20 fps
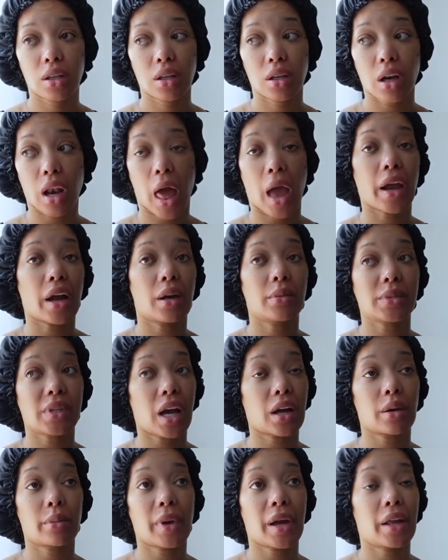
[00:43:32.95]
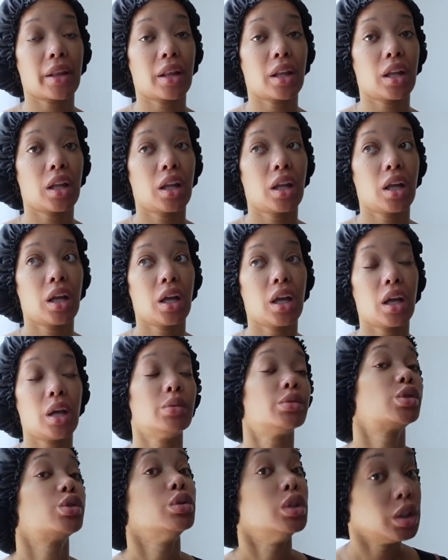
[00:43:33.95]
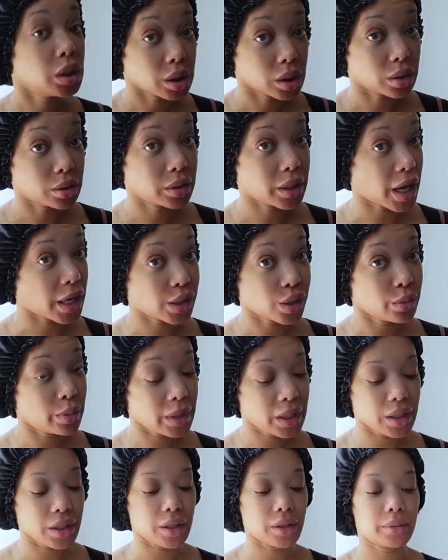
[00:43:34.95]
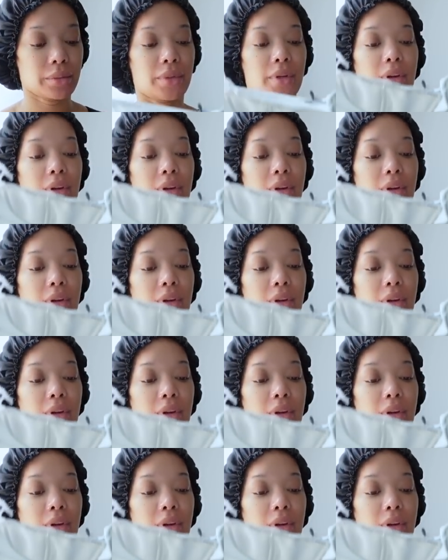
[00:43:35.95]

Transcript: Like, I'm talking about it was too little, not too big.